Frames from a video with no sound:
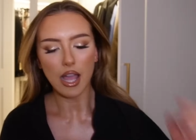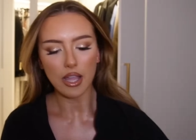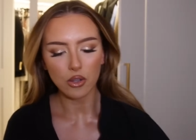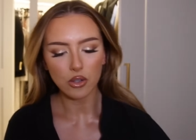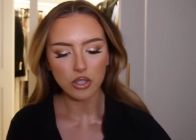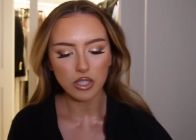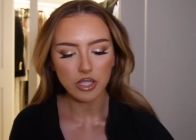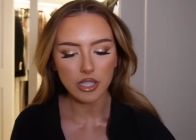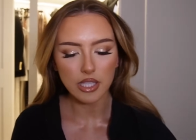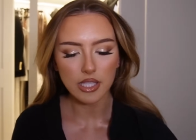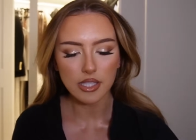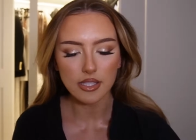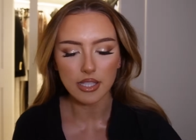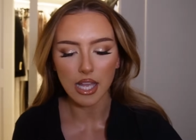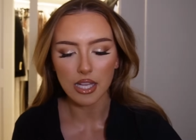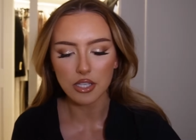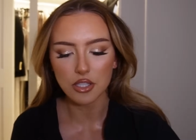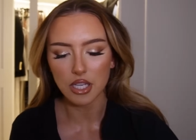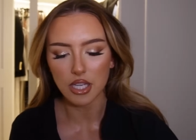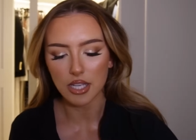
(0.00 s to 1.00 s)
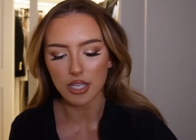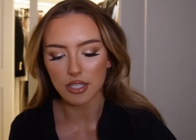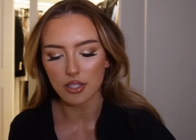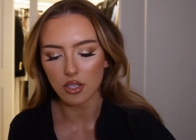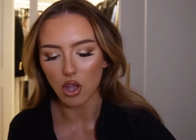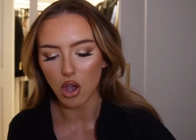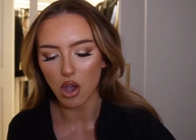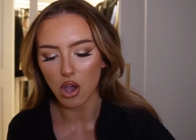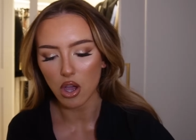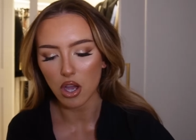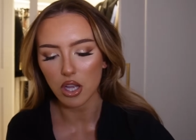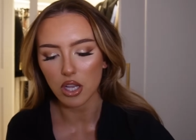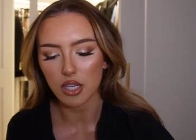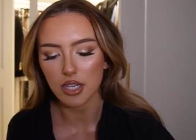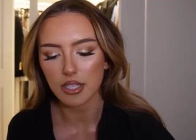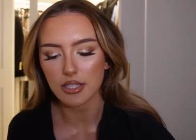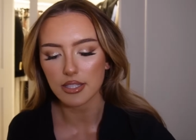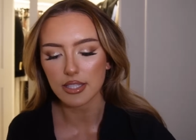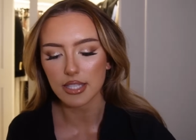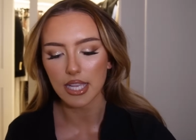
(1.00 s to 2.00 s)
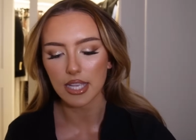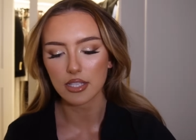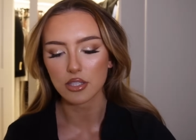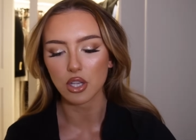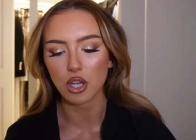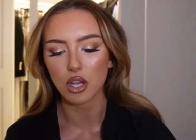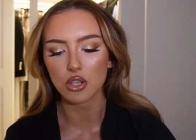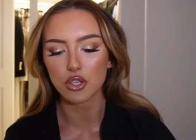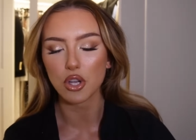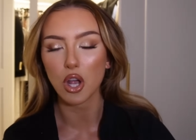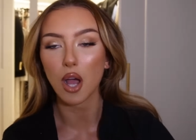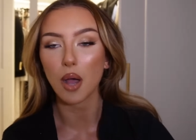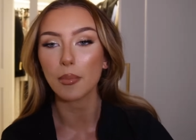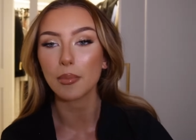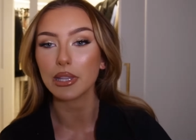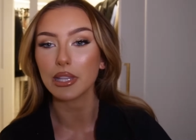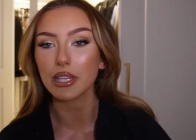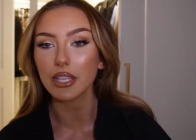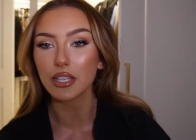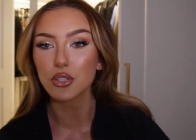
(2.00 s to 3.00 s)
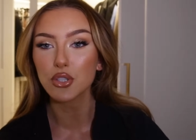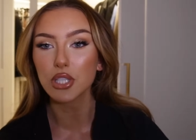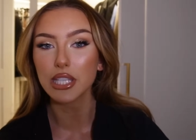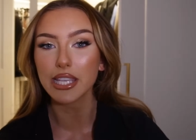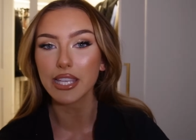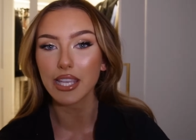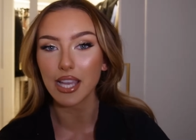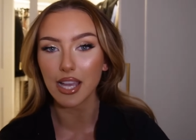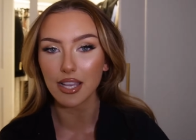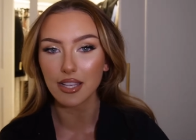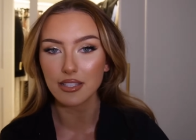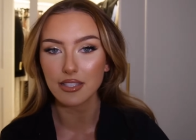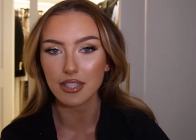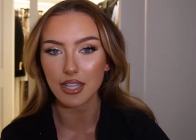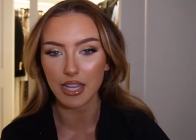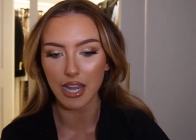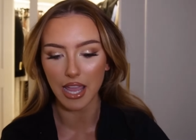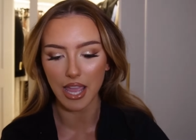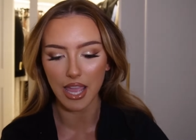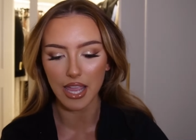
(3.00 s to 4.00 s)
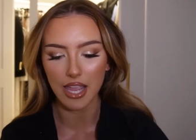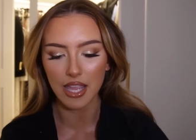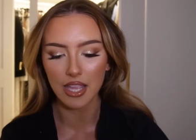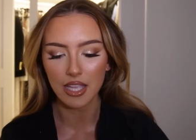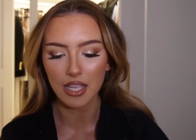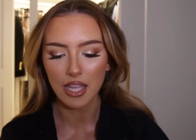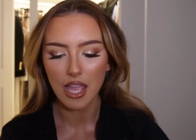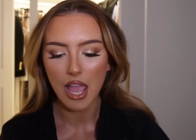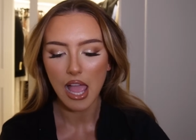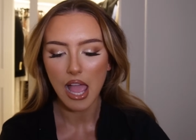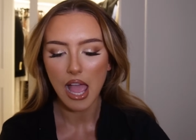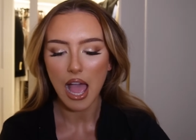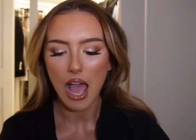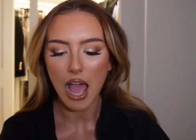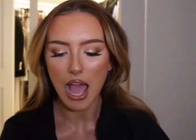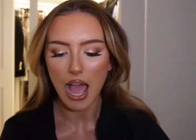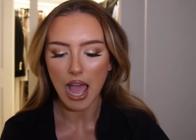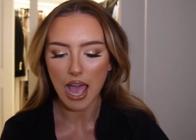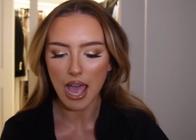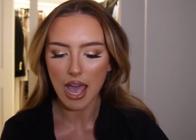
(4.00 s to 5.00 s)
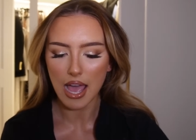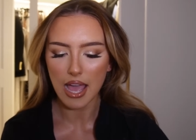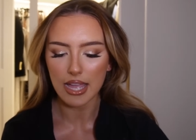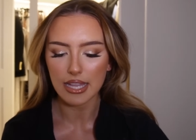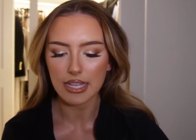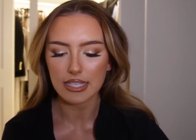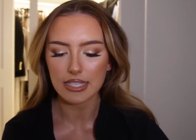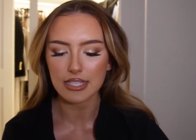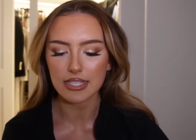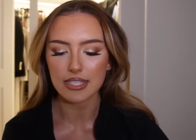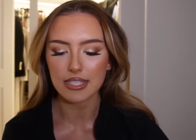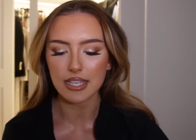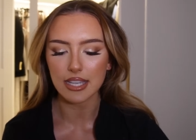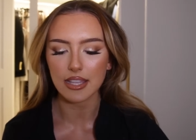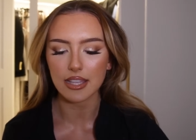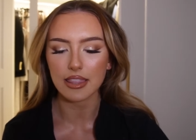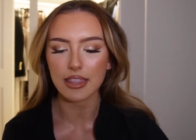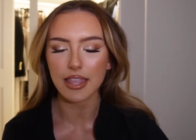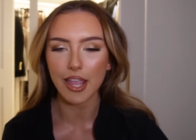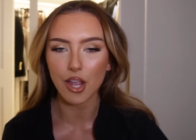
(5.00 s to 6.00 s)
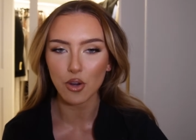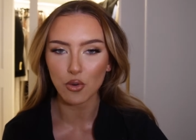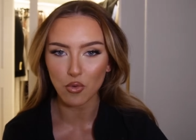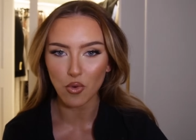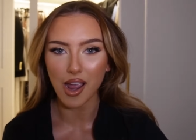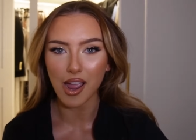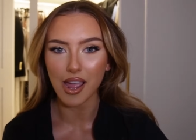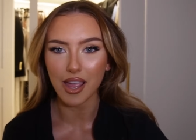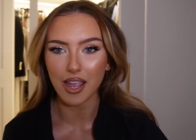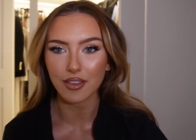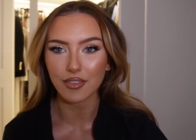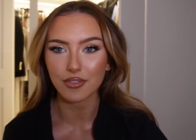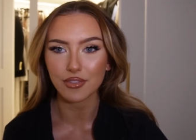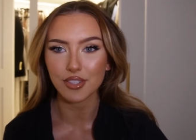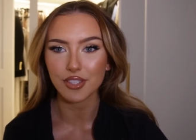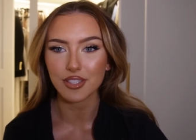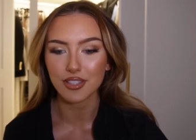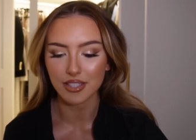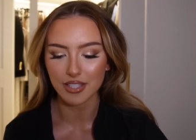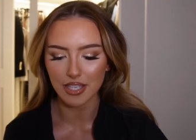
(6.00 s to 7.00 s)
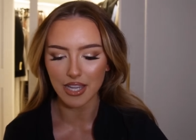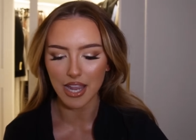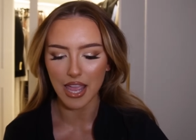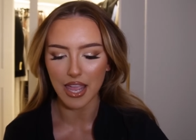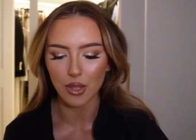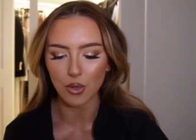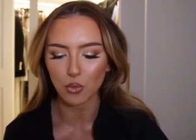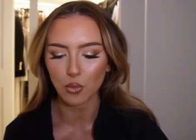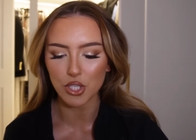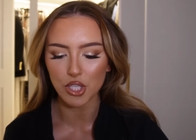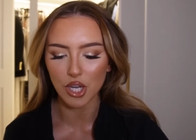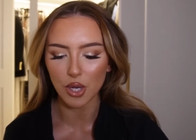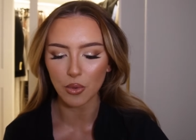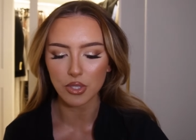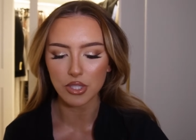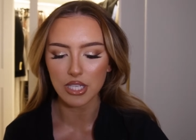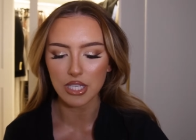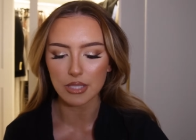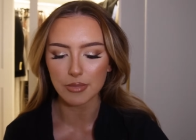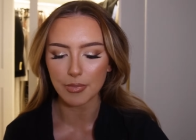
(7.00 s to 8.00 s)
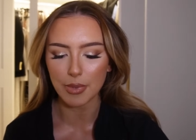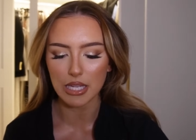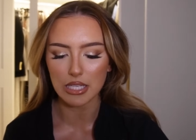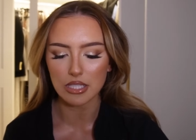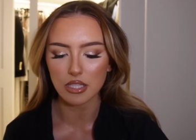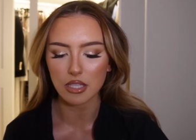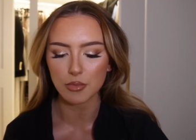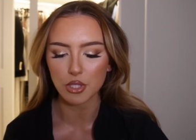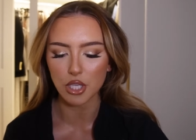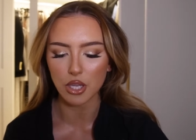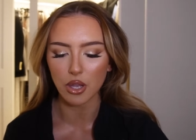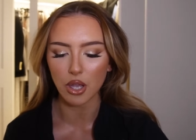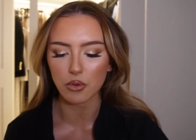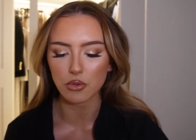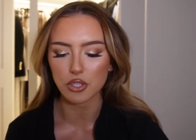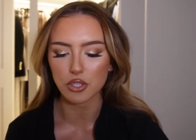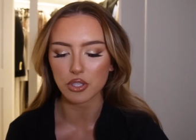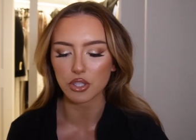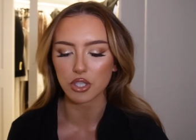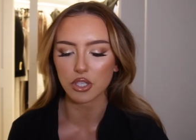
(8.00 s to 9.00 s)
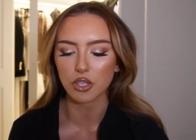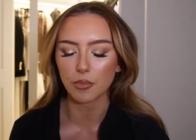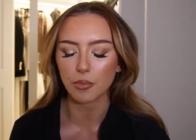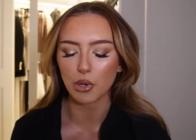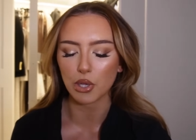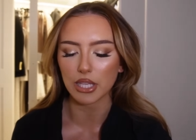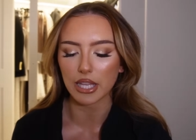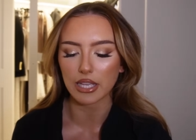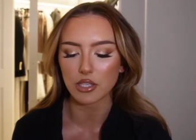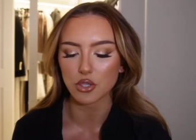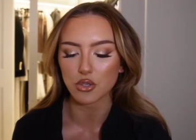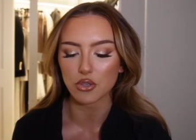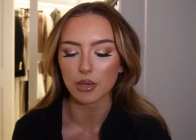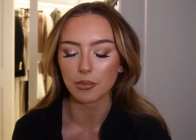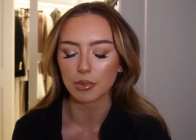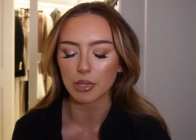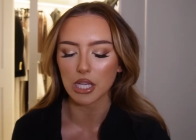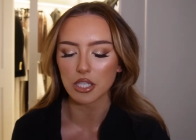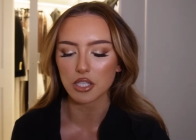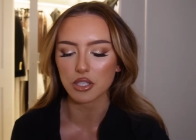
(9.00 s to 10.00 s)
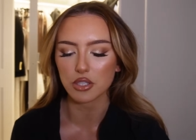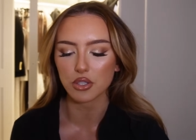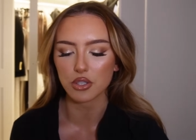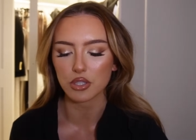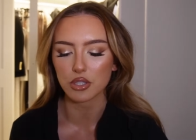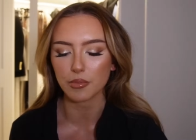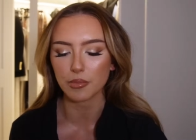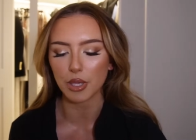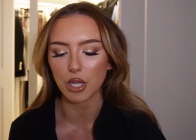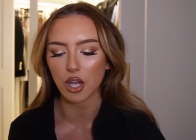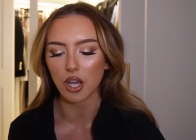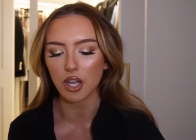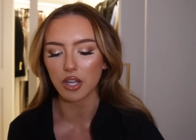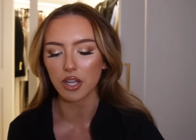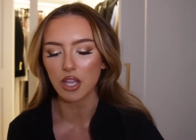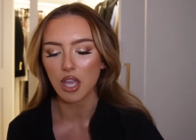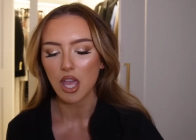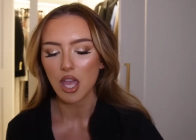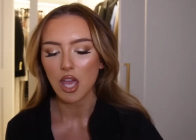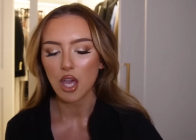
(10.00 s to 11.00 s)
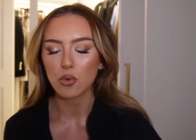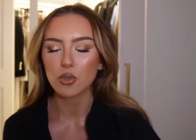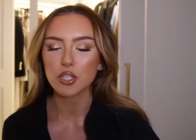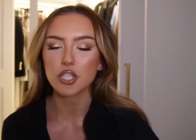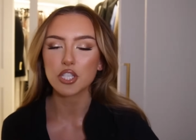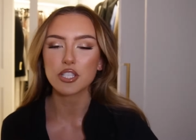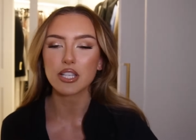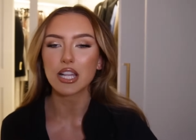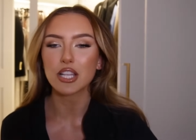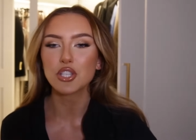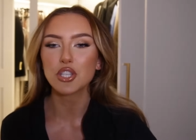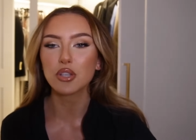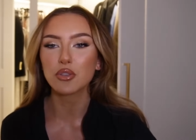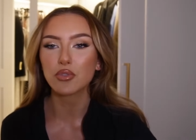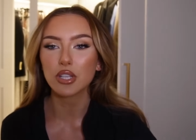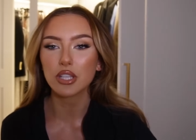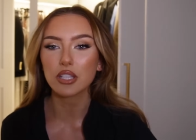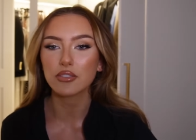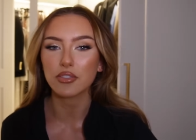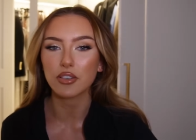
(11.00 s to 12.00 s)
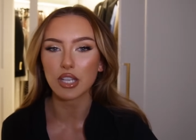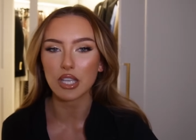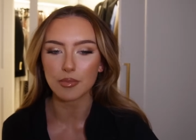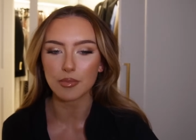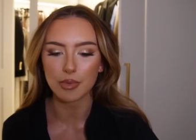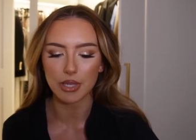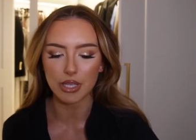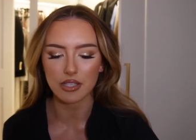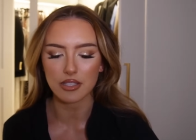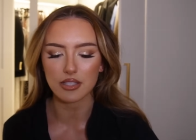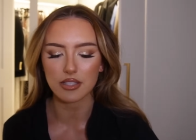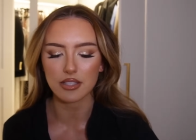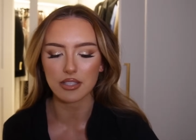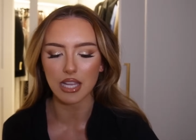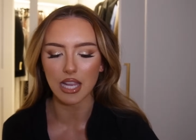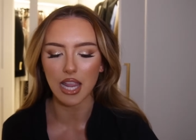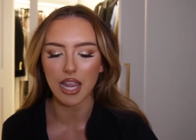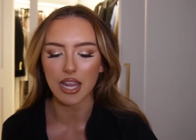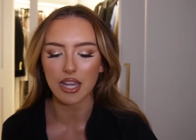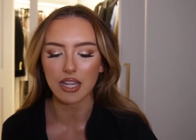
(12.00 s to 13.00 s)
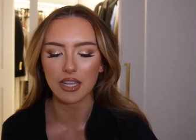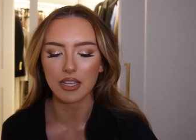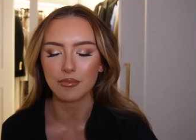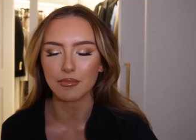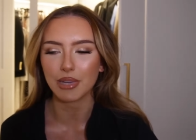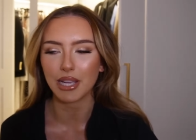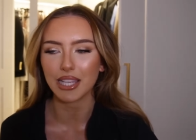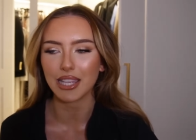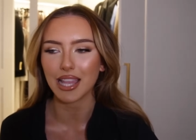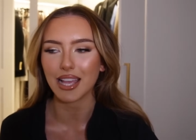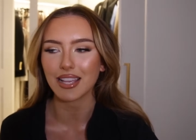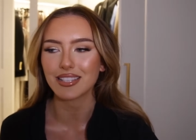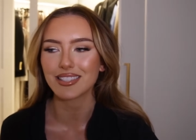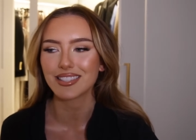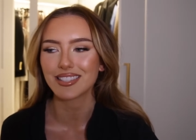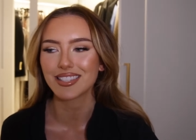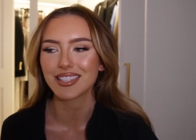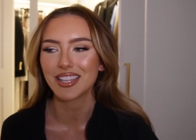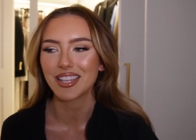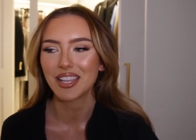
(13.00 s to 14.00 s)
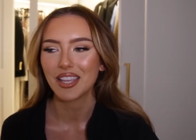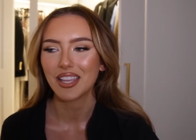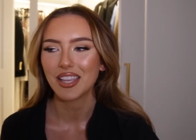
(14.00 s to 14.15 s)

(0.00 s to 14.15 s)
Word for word: I ordered these lashes on TikTok shop literally yesterday and they arrived today which I wasn't expecting them to I was just gonna put like strip lashes or something on which is actually really funny because in my last